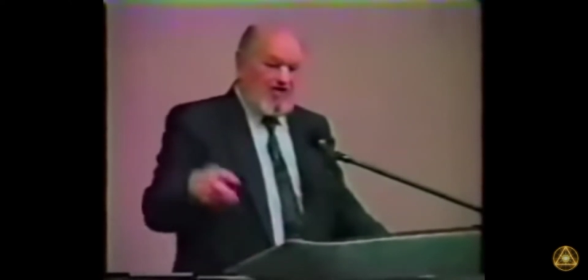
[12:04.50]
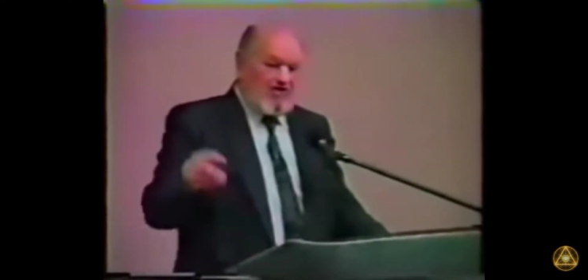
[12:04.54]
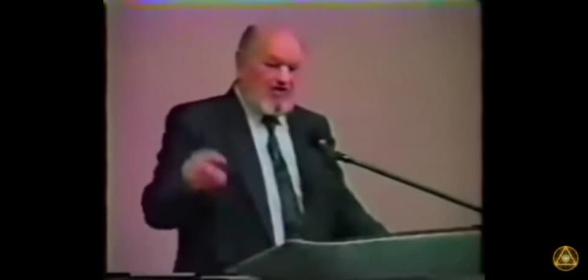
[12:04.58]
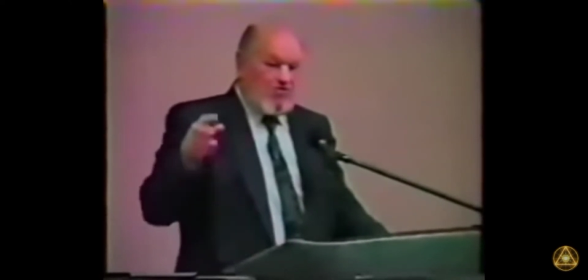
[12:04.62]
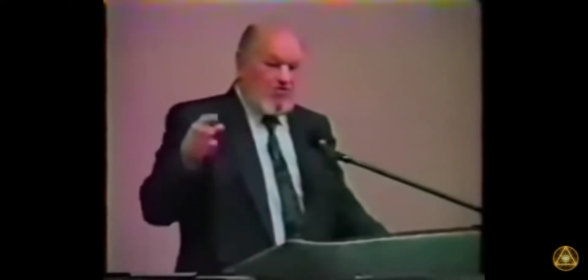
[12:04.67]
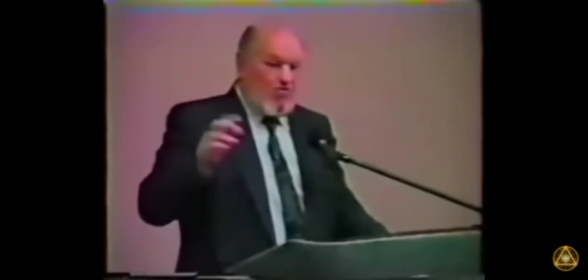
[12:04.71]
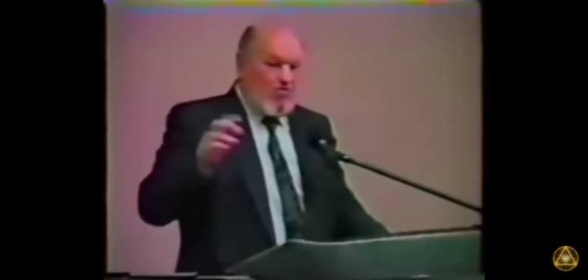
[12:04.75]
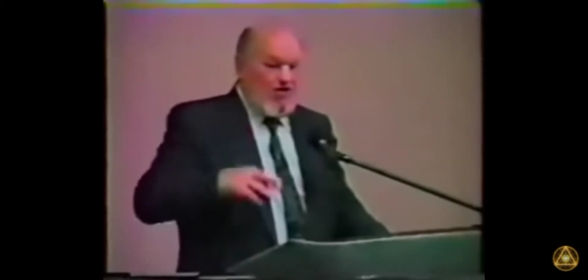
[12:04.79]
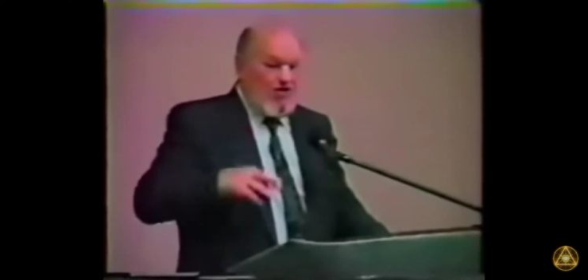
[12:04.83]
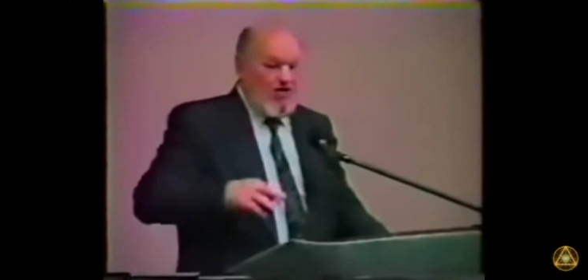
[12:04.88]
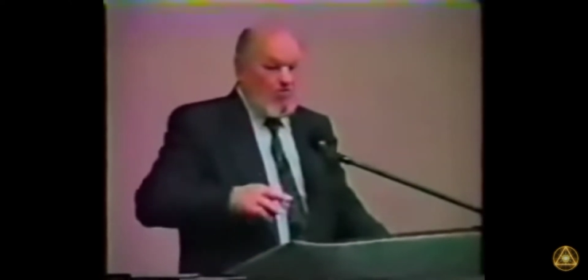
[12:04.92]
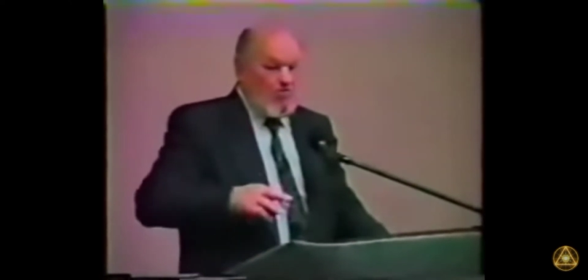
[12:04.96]

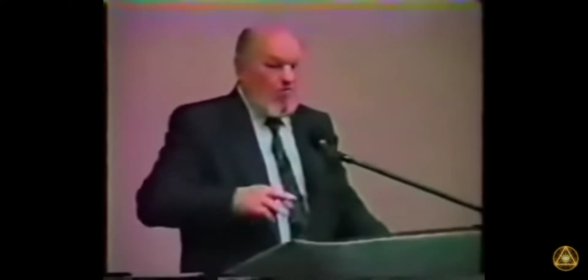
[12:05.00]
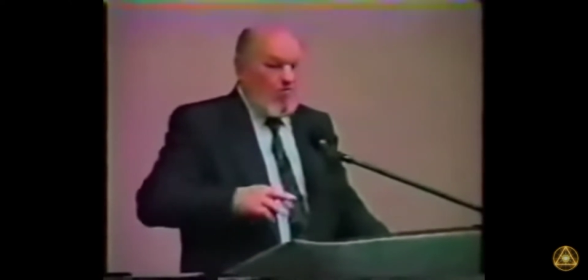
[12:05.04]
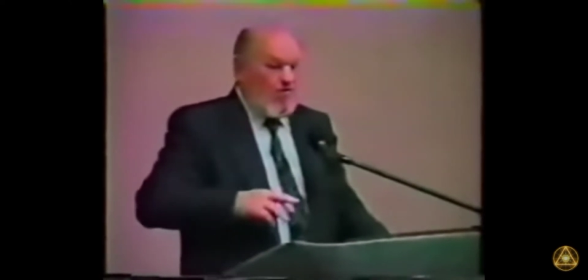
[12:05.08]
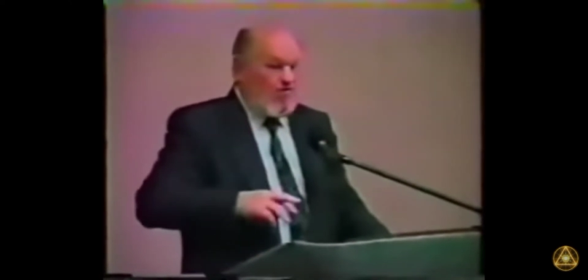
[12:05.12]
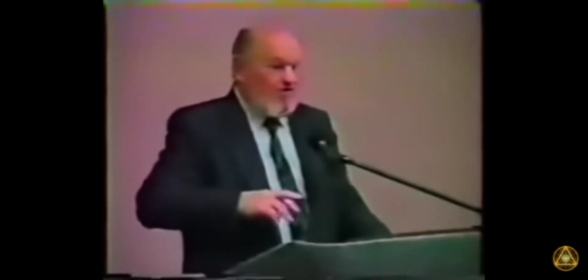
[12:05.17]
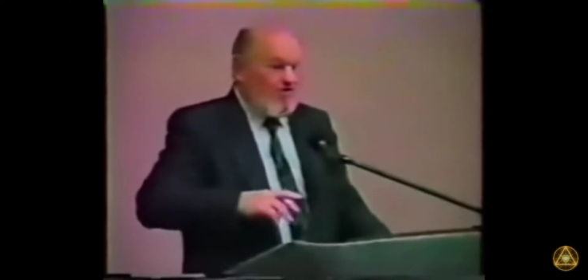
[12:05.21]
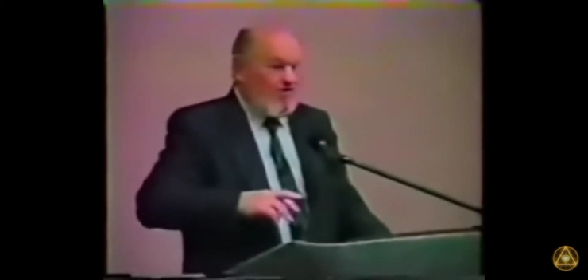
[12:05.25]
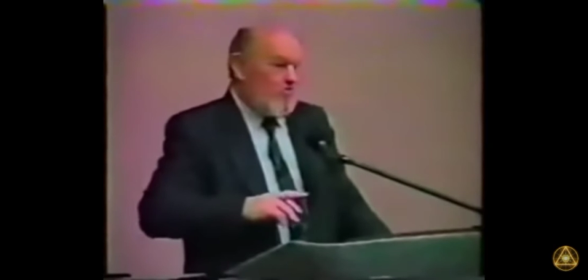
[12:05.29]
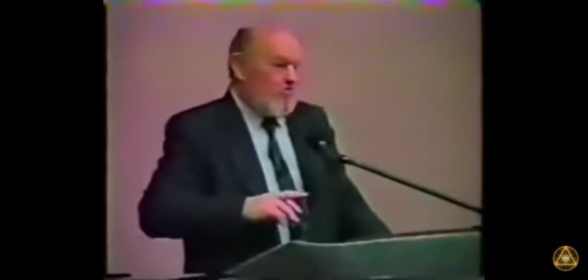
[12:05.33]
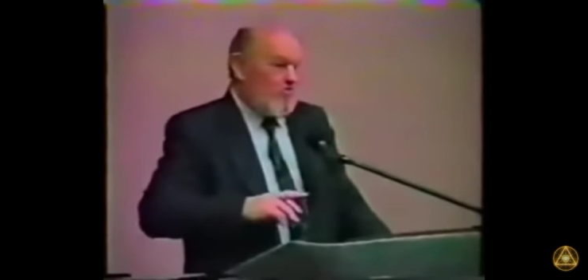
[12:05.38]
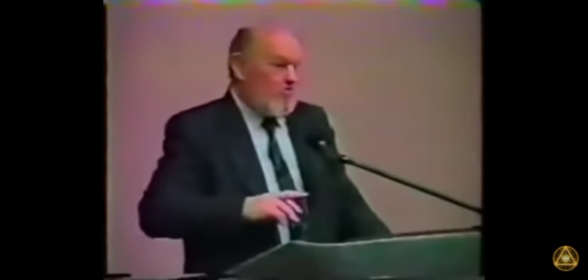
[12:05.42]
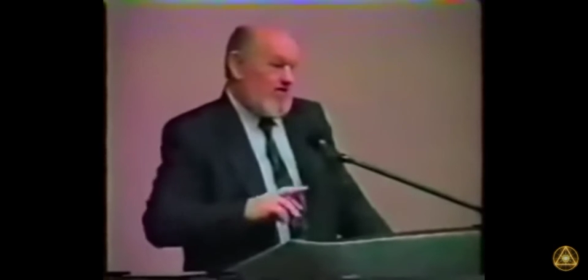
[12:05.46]
$21
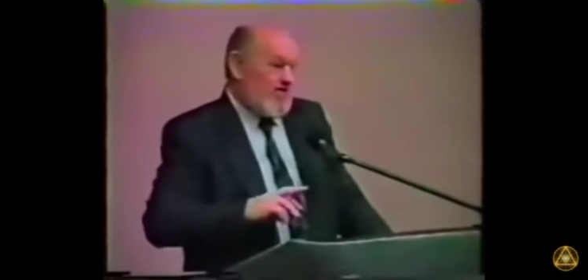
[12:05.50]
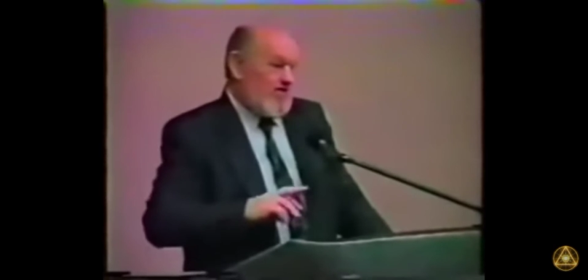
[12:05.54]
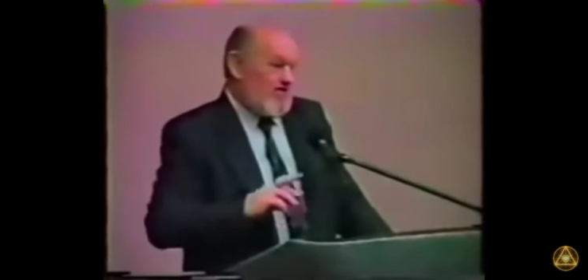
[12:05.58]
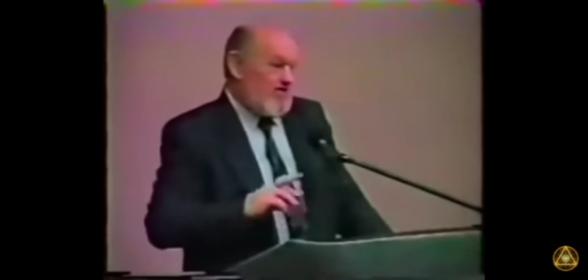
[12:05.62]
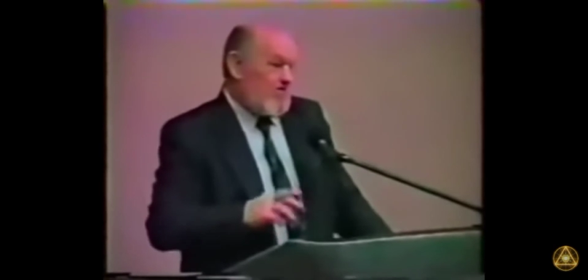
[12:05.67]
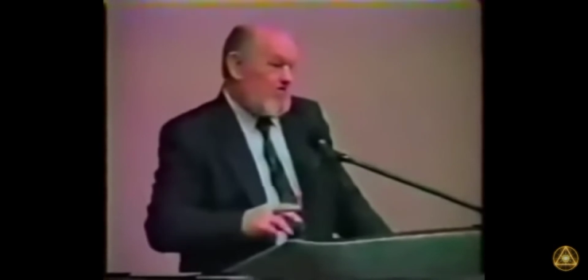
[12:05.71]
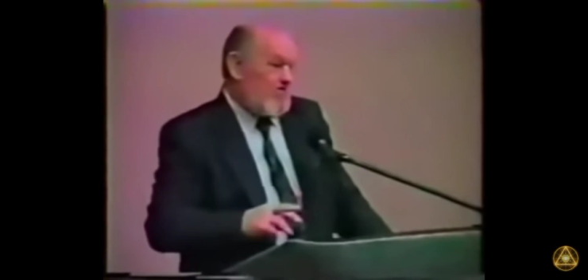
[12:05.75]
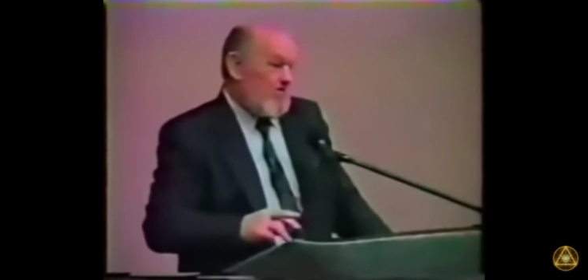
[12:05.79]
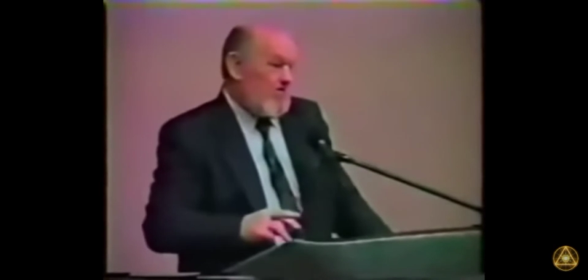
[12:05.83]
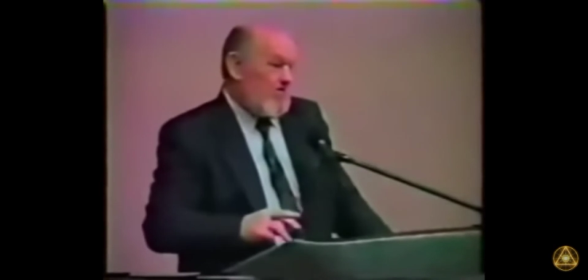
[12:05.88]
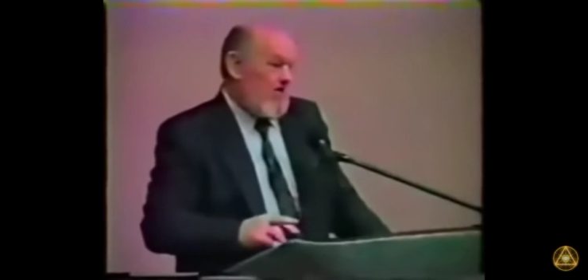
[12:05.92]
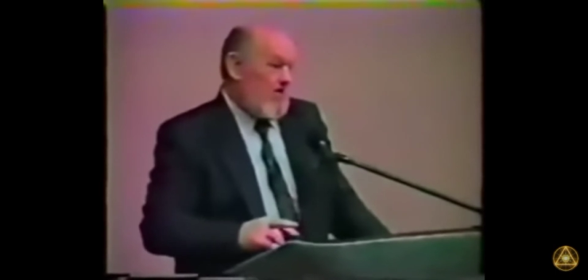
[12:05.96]
to
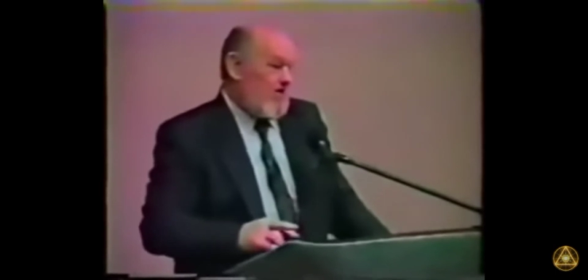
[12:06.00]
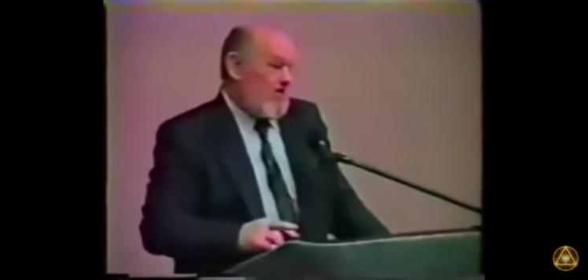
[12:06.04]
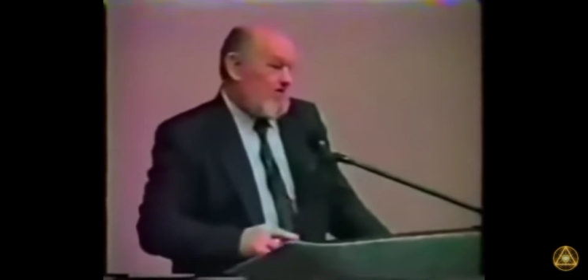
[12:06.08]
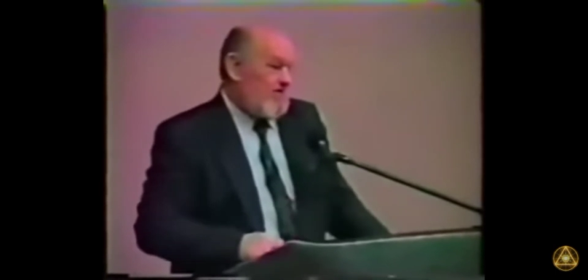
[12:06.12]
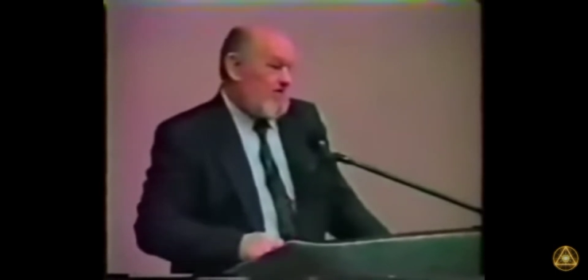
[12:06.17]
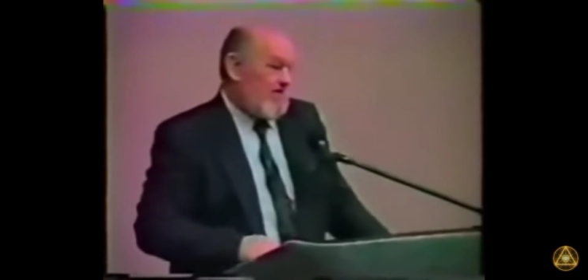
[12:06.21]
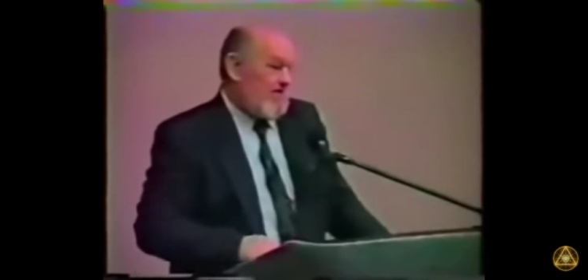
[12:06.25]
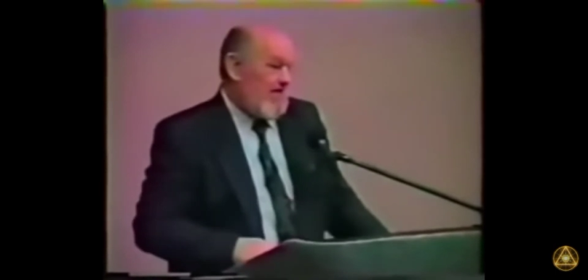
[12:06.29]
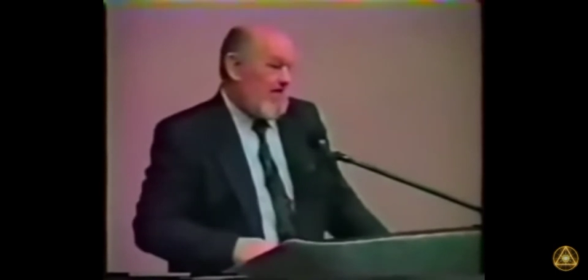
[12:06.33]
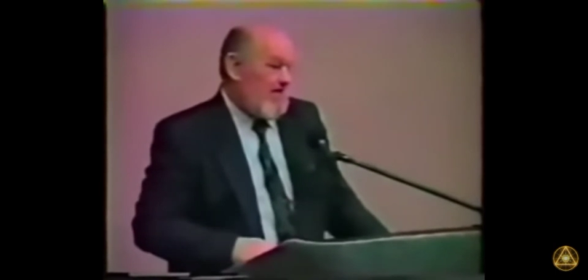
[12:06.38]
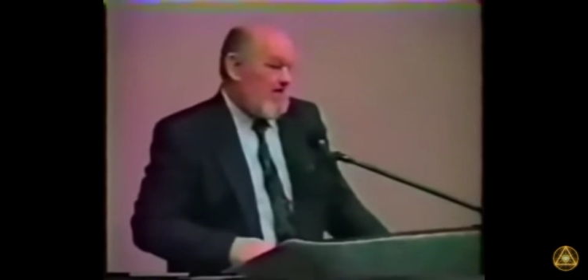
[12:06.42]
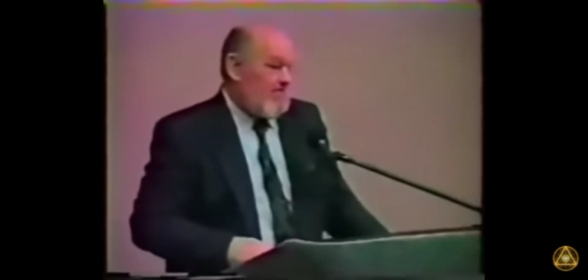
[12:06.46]
$22
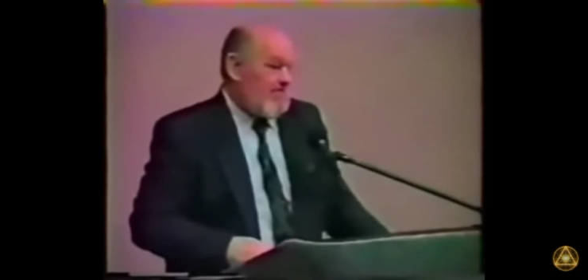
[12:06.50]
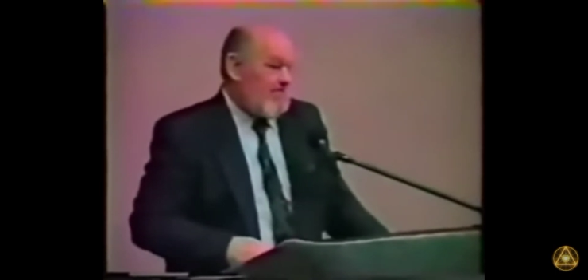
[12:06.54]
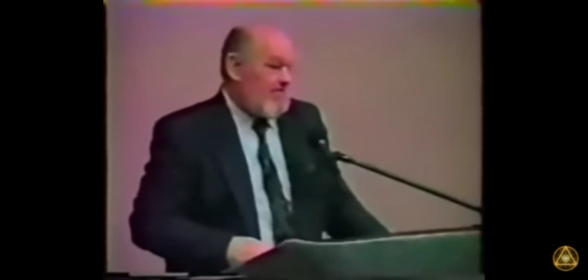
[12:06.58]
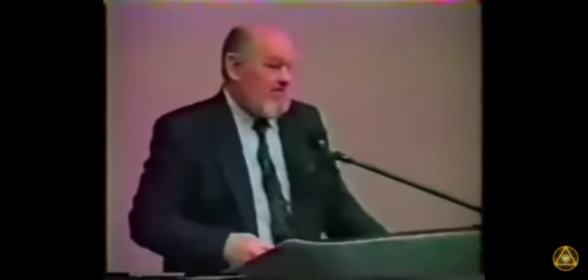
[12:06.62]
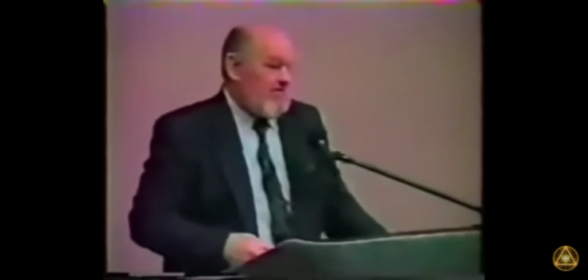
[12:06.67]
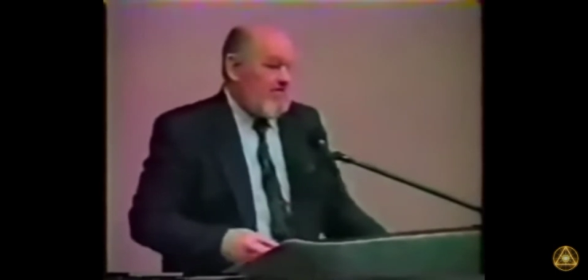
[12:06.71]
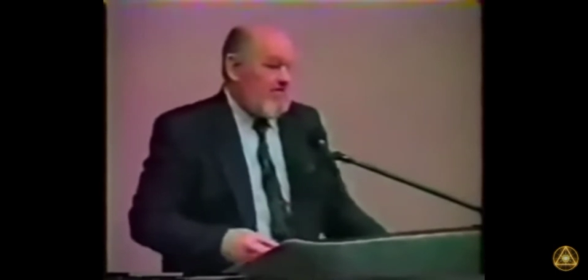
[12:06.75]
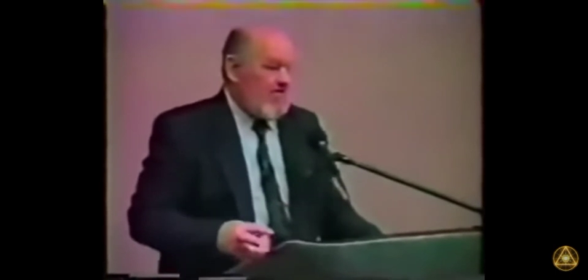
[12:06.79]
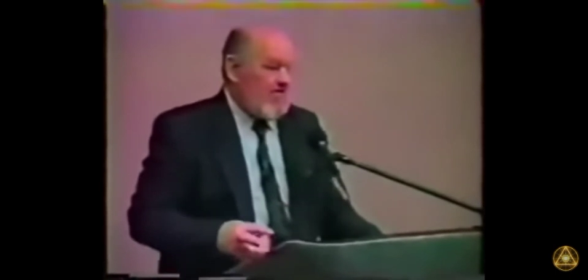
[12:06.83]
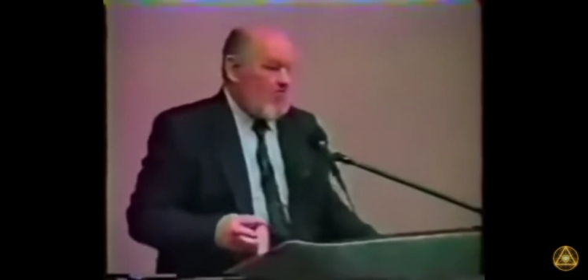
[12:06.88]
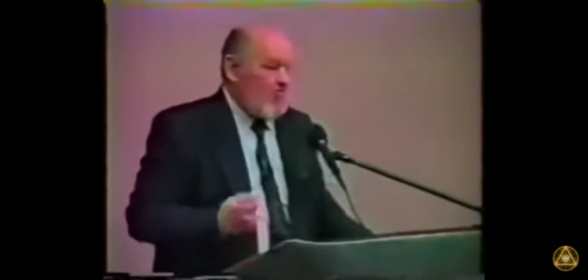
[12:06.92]
an ounce and then